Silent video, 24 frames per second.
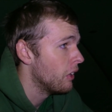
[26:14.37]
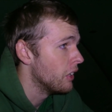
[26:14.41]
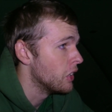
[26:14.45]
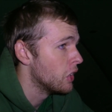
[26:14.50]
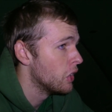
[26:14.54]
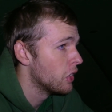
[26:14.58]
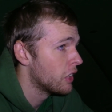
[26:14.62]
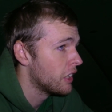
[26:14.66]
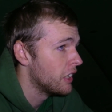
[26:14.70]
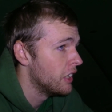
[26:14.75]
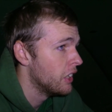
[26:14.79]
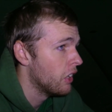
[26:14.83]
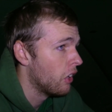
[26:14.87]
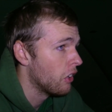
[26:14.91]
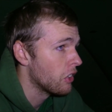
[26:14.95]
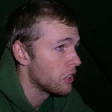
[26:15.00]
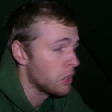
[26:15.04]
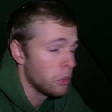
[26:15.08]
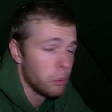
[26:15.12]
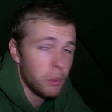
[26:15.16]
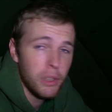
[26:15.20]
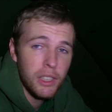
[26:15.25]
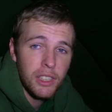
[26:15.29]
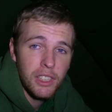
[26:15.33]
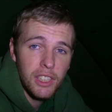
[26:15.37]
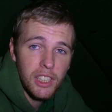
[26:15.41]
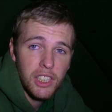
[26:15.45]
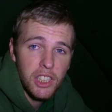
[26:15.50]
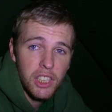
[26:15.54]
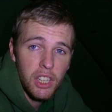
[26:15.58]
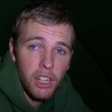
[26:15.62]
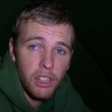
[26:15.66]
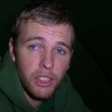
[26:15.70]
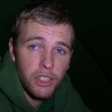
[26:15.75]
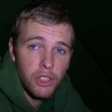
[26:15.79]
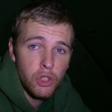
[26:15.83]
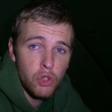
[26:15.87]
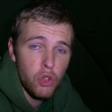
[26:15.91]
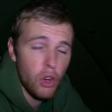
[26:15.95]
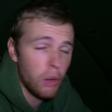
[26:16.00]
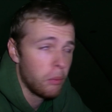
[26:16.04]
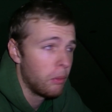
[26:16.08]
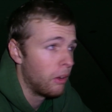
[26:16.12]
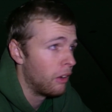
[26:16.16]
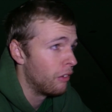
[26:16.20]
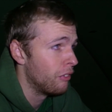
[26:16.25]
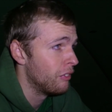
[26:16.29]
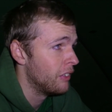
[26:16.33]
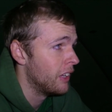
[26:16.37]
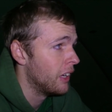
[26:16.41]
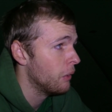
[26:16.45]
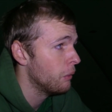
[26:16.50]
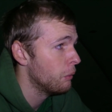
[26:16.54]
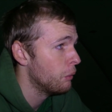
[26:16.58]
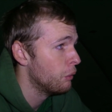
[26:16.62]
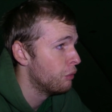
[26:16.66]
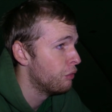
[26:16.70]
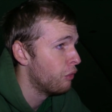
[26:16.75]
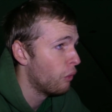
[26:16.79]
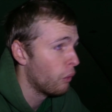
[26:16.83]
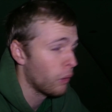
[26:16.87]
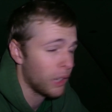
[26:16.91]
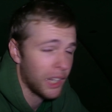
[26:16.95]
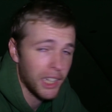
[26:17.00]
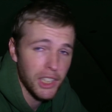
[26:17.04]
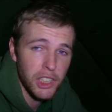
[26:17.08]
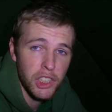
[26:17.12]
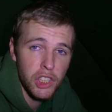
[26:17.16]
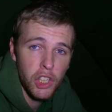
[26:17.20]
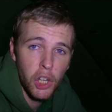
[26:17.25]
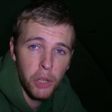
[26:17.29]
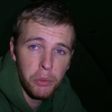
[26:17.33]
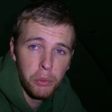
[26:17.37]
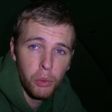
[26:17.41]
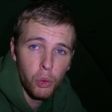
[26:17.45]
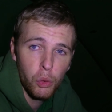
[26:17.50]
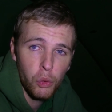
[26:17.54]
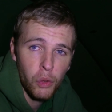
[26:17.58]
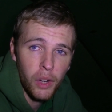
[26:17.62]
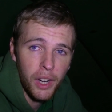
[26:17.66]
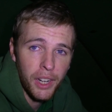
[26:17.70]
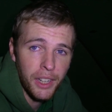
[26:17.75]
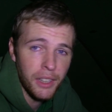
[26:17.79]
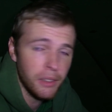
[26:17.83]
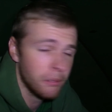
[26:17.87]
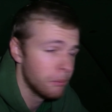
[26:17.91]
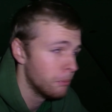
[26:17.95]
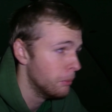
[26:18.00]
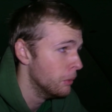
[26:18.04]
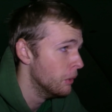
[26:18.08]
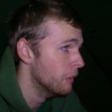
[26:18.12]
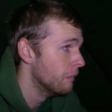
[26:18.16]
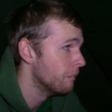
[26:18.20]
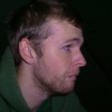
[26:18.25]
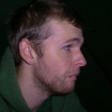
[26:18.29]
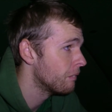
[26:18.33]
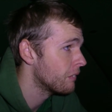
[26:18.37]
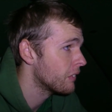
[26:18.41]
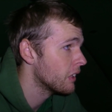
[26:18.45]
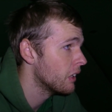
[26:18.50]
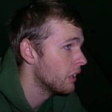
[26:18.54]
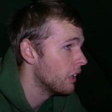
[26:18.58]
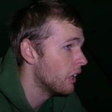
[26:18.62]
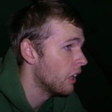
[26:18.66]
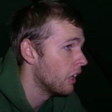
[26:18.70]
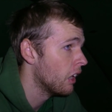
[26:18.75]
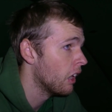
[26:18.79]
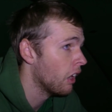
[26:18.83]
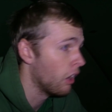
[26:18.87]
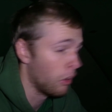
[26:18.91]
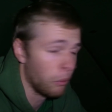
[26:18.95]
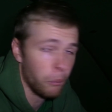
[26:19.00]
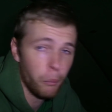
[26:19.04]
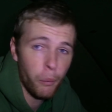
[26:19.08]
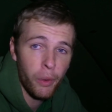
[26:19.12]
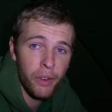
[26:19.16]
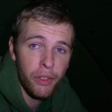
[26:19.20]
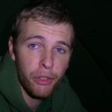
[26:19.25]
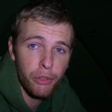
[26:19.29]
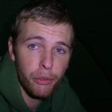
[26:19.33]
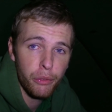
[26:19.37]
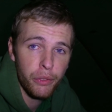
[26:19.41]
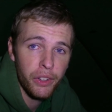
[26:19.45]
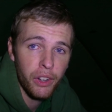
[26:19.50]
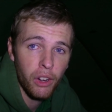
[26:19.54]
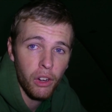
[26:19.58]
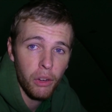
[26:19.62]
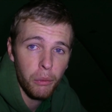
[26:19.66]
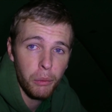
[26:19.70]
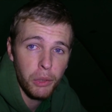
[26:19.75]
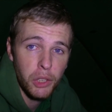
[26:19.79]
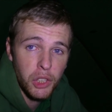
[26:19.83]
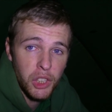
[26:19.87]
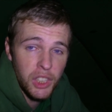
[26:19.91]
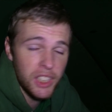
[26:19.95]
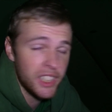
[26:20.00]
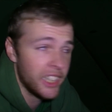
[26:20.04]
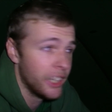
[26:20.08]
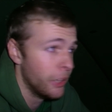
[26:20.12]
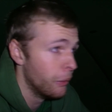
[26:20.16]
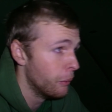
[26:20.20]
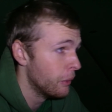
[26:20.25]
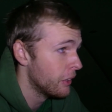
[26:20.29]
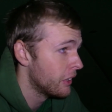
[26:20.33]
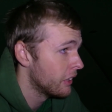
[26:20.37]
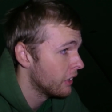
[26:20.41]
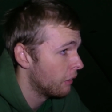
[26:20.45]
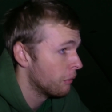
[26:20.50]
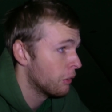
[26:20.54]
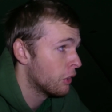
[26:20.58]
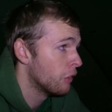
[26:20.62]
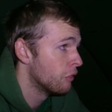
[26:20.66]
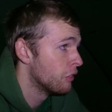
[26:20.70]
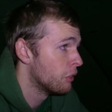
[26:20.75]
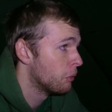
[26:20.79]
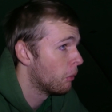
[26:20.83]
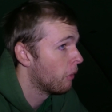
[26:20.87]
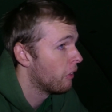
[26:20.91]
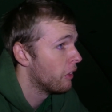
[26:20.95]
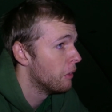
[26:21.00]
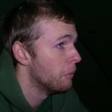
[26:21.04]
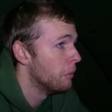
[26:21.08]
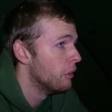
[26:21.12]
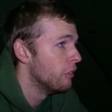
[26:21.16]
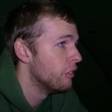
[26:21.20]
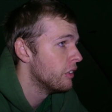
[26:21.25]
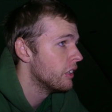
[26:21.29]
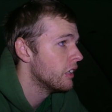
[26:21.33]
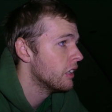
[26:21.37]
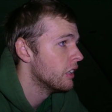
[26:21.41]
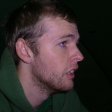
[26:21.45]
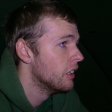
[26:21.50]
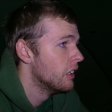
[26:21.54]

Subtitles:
It's looking nice. The winds have started to drop off now. We forecast no more rain, but a lot of wind through the night, which I can deal with. I'm comfortable in the bivvy.